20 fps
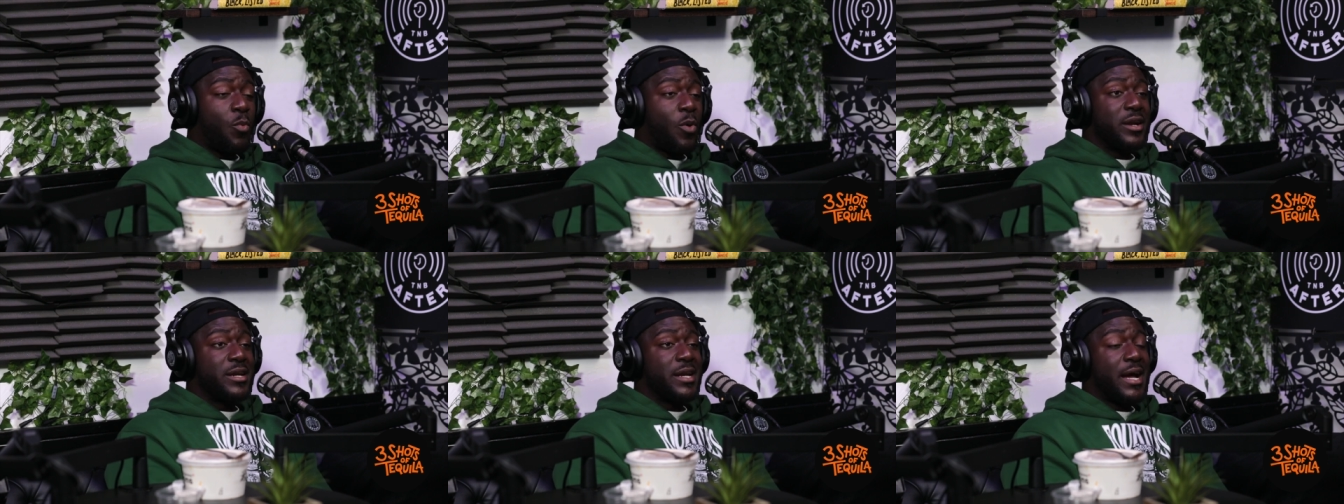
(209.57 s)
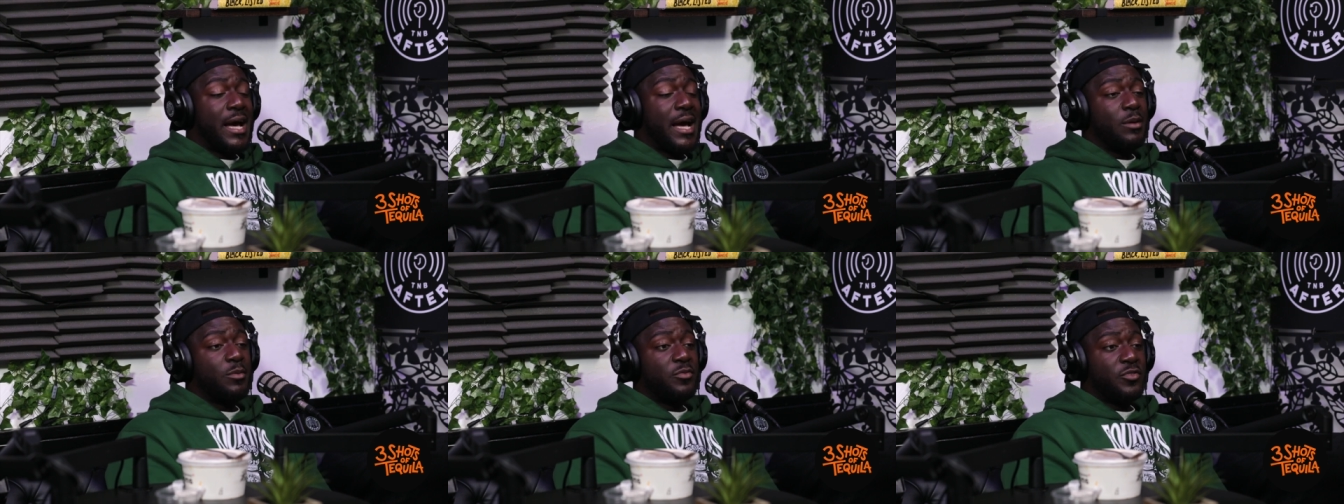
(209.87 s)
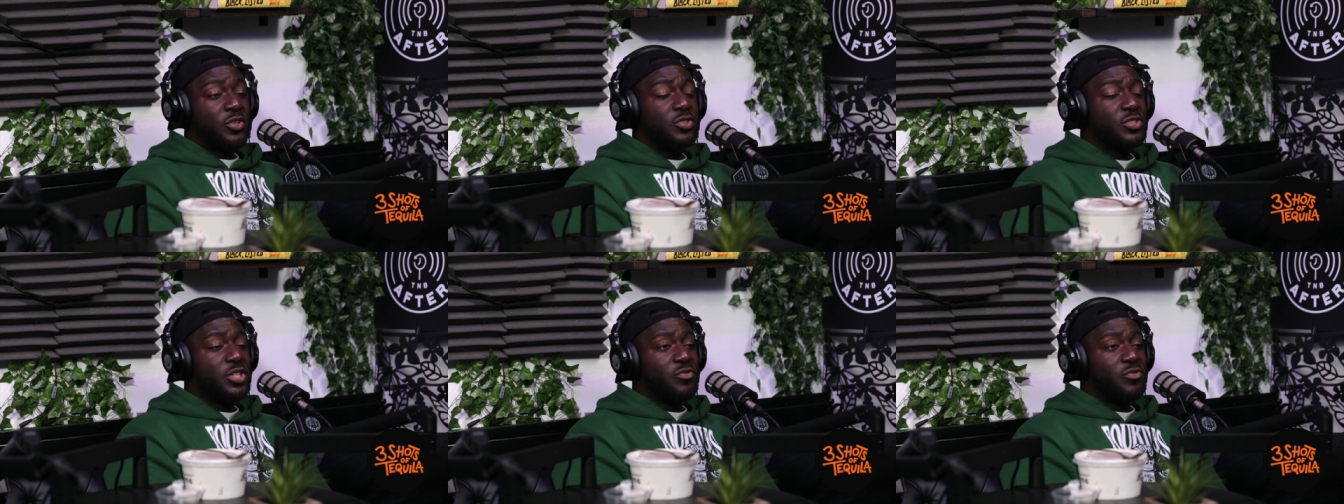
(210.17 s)
one night we've
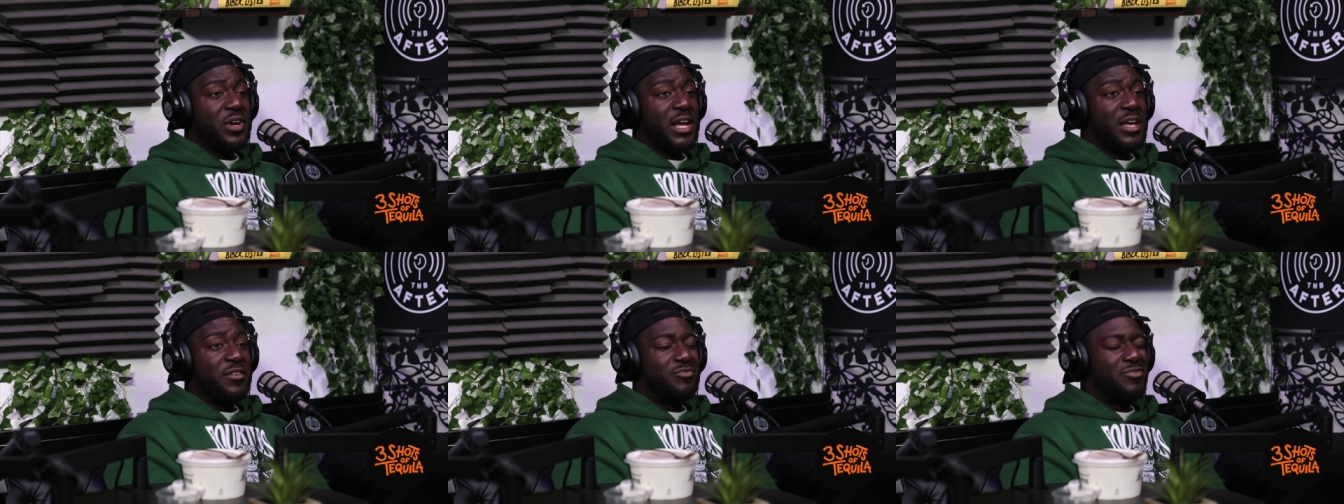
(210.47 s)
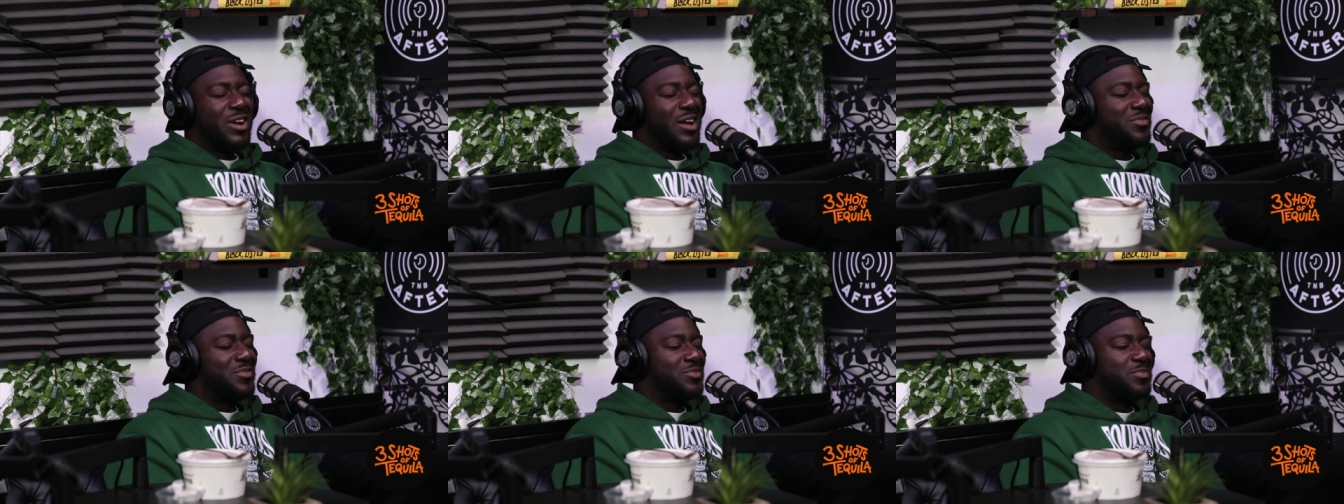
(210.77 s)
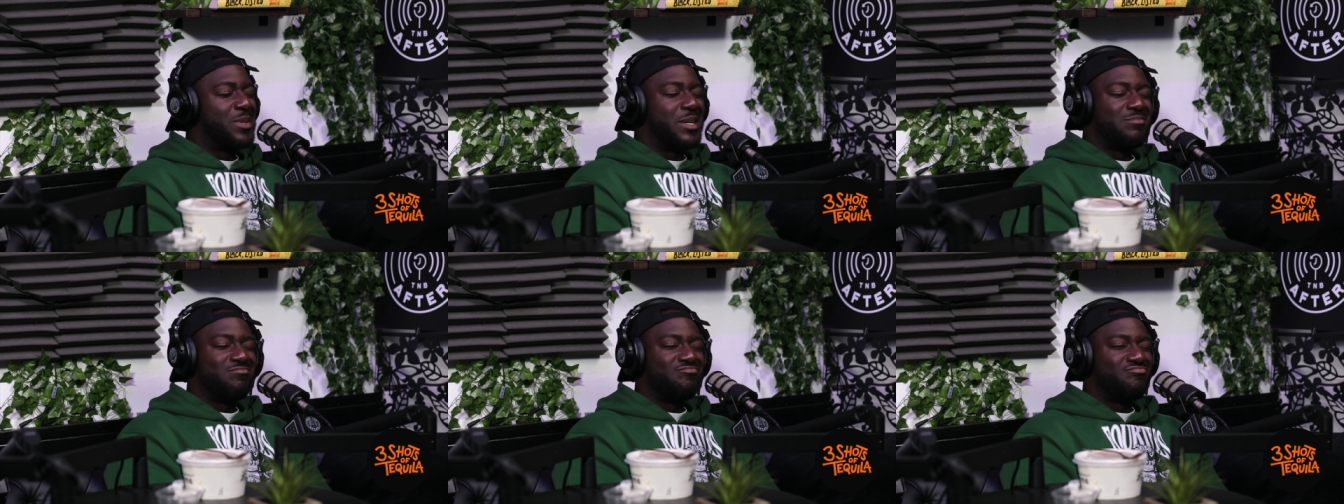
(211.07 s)
gone to the rave. Rave is a
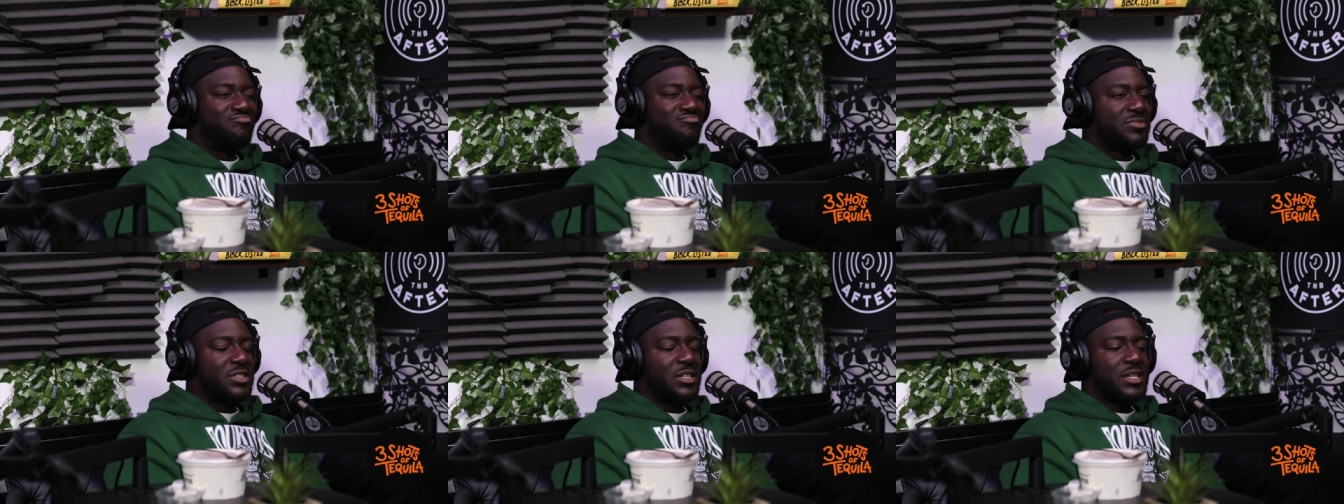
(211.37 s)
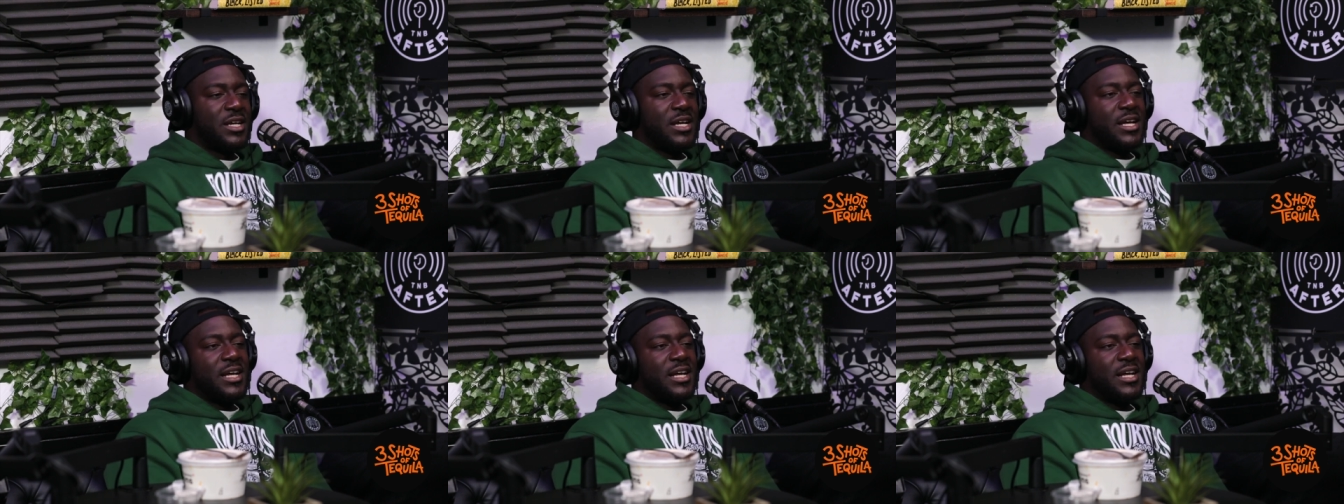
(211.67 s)
bit. Mm.